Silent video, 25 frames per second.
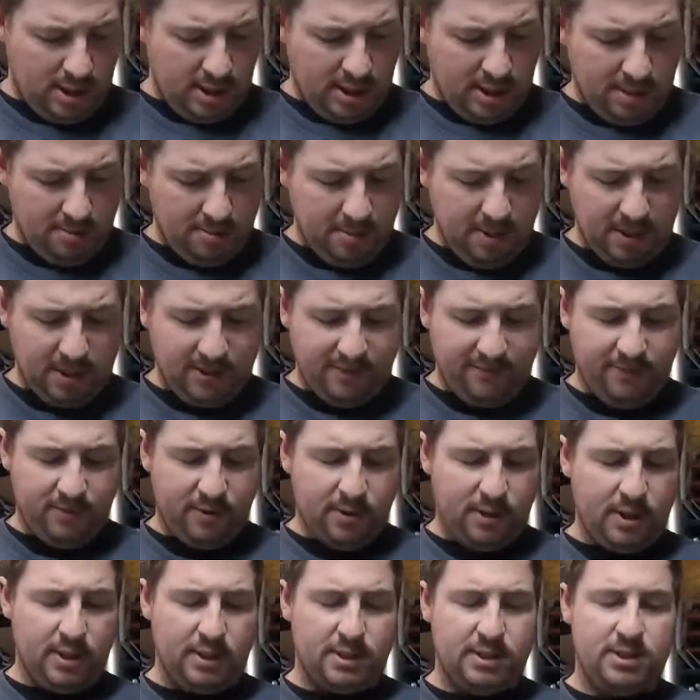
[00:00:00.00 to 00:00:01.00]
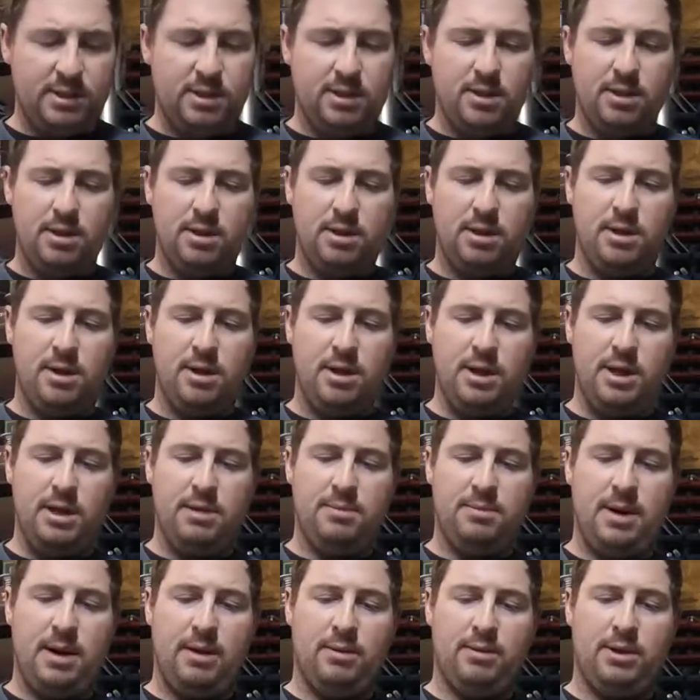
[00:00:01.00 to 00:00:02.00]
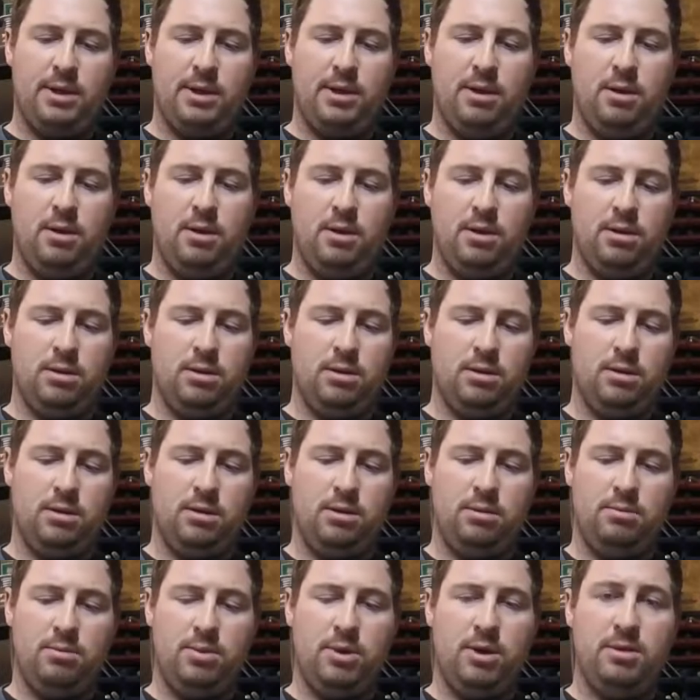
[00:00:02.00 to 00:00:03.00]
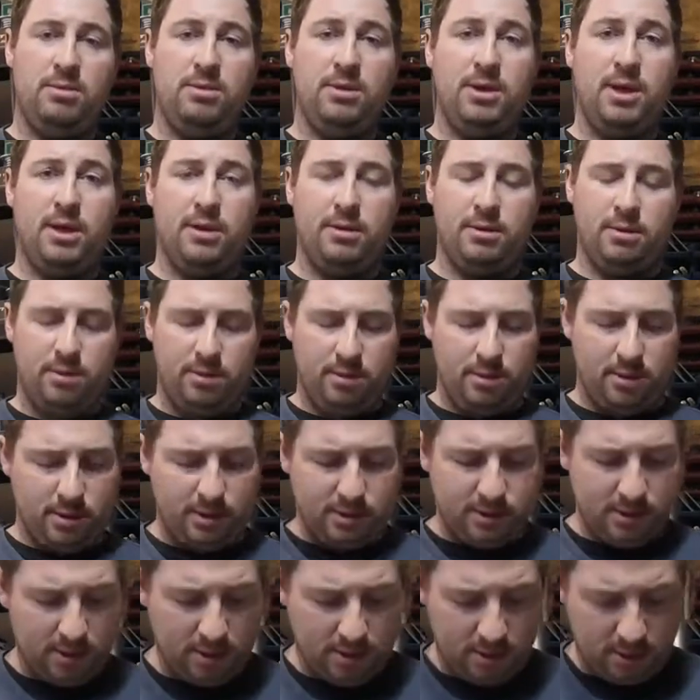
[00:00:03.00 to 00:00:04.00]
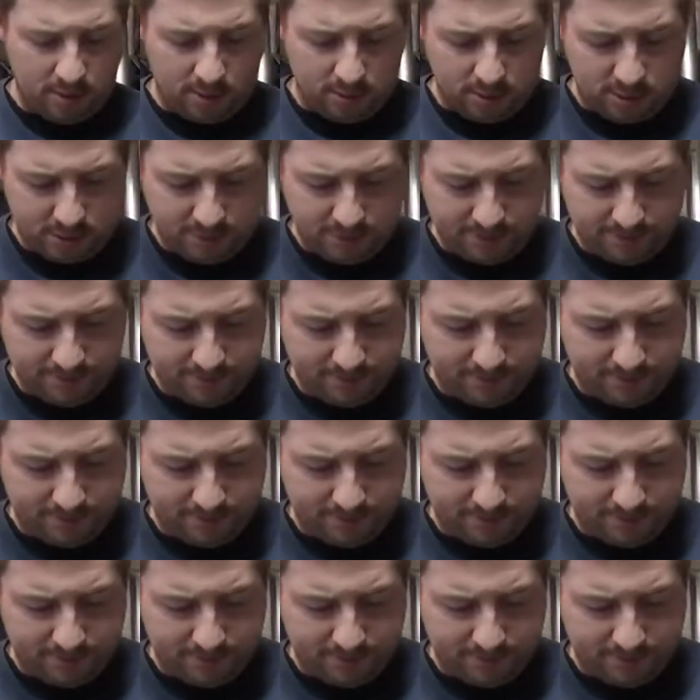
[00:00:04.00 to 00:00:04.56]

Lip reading: And it makes for nice, neat mounting. You can put them together nice and close.